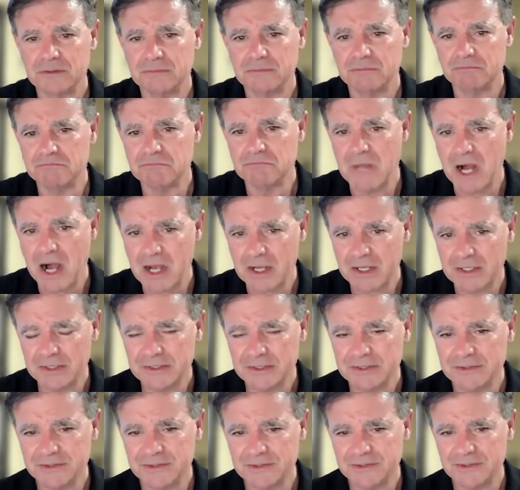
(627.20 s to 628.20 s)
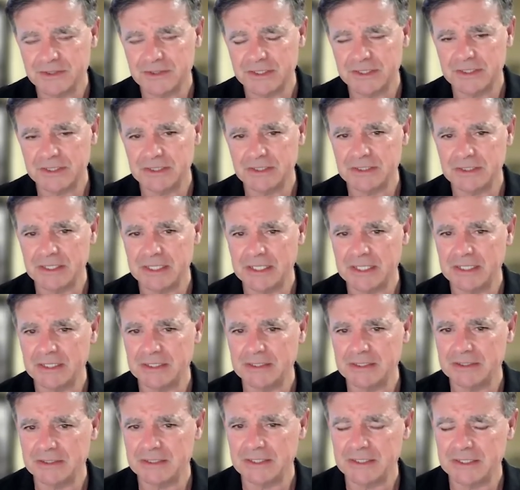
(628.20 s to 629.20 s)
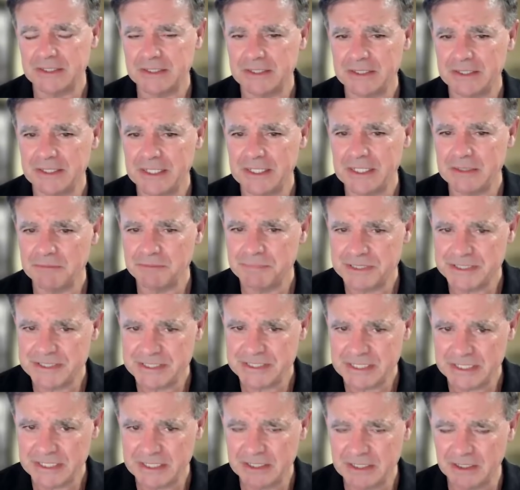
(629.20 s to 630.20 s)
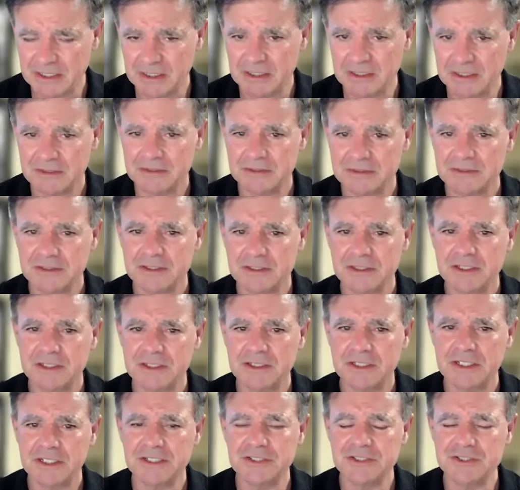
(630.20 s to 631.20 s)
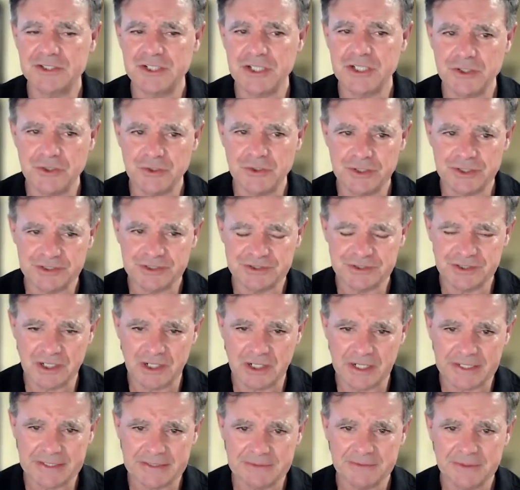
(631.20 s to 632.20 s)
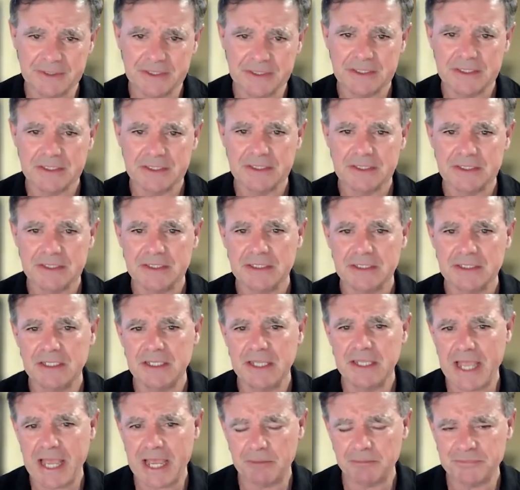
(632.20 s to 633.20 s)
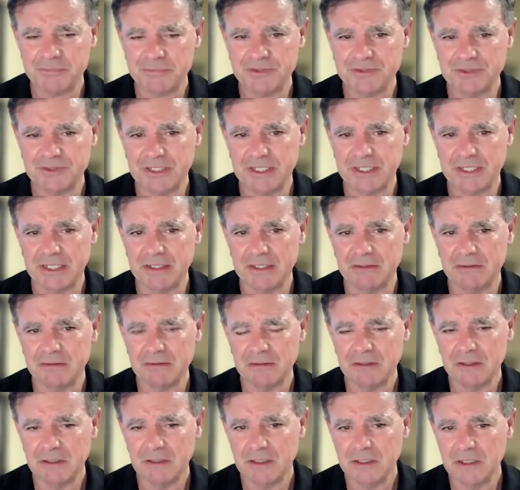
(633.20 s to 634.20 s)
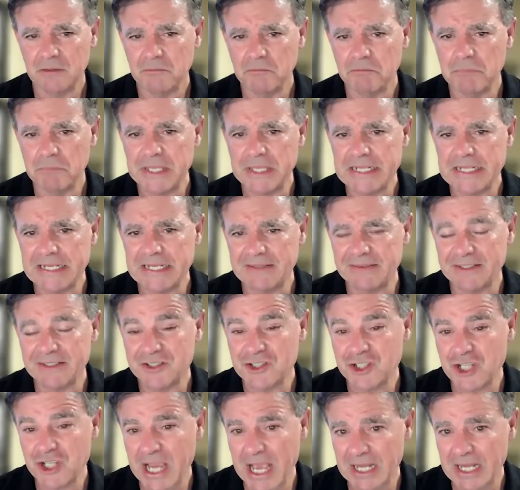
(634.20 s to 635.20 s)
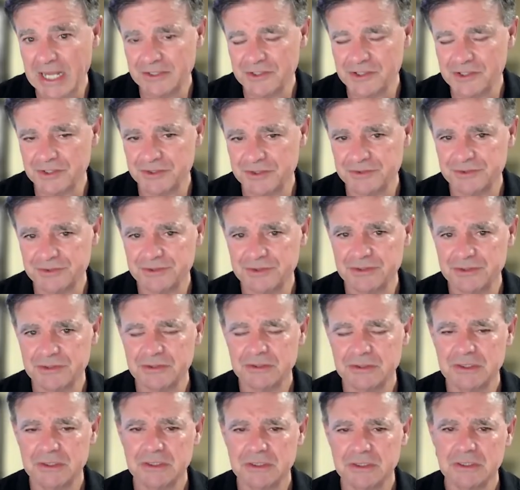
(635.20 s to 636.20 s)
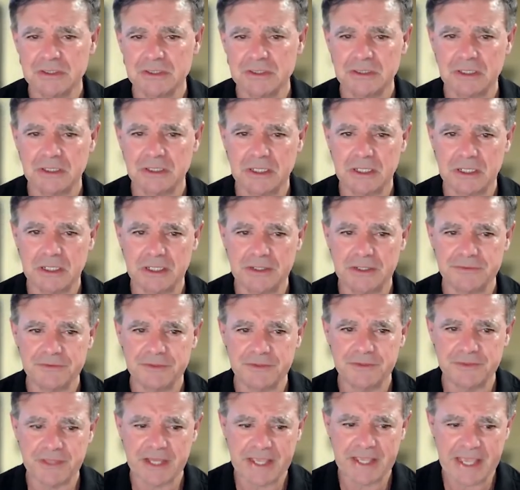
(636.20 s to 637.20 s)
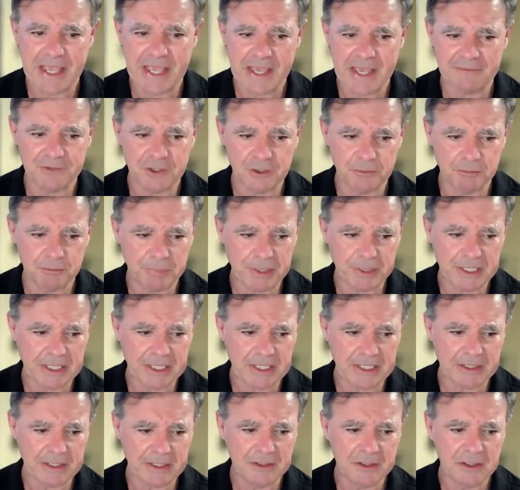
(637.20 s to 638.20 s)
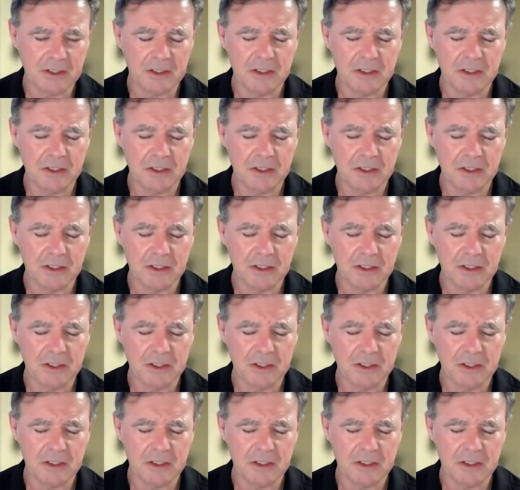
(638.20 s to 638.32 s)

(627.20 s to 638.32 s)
marketers in particular continue to cite gaps in meeting the challenges that they have compared